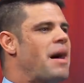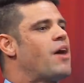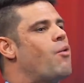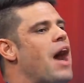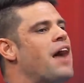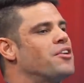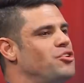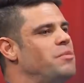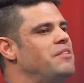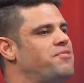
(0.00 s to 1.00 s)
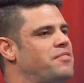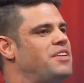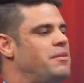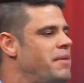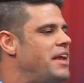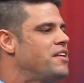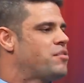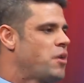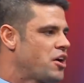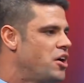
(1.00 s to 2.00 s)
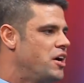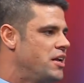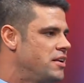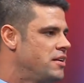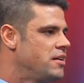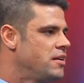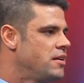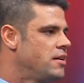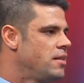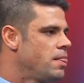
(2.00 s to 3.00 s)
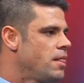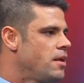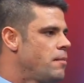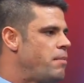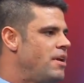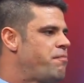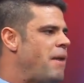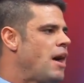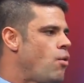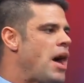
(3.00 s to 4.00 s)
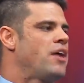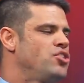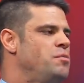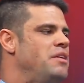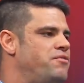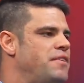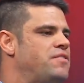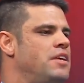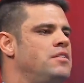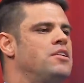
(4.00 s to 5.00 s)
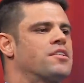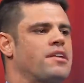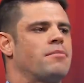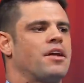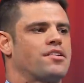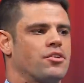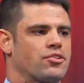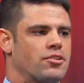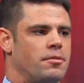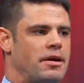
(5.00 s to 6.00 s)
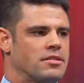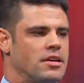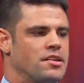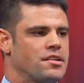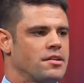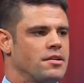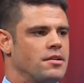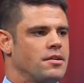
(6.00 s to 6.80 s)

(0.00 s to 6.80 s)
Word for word: if by a while you mean 15 minutes, we're good. But if by a while you mean 15 years, I'm not so sure about this.